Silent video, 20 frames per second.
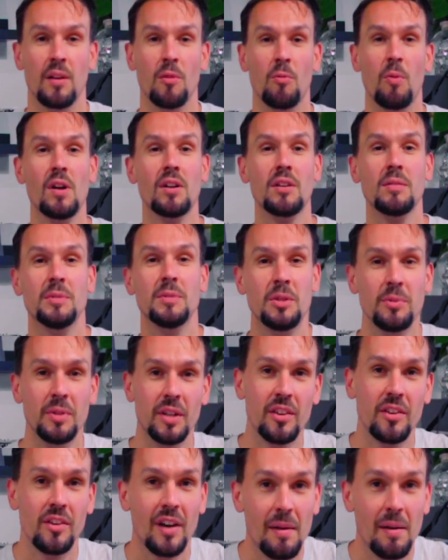Welcome to
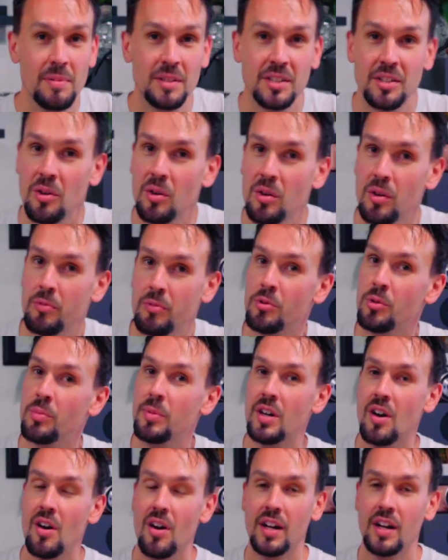another episode of
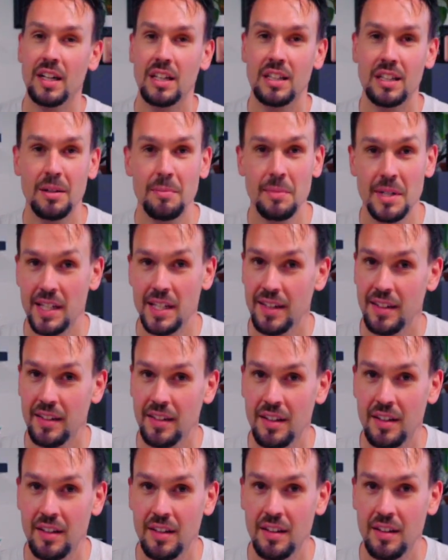Rubicon Unlimited.
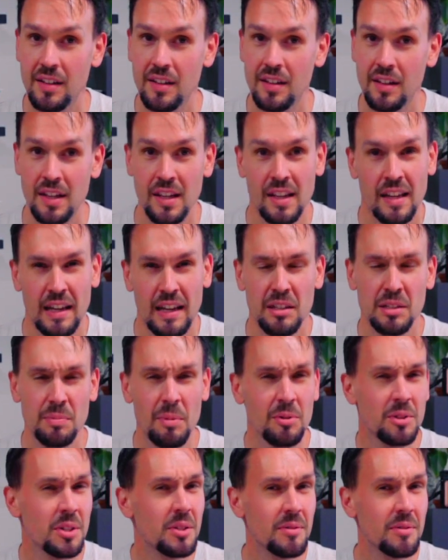It was
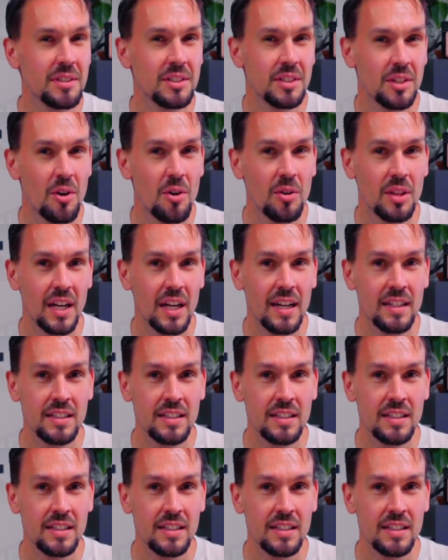about 2 years ago that I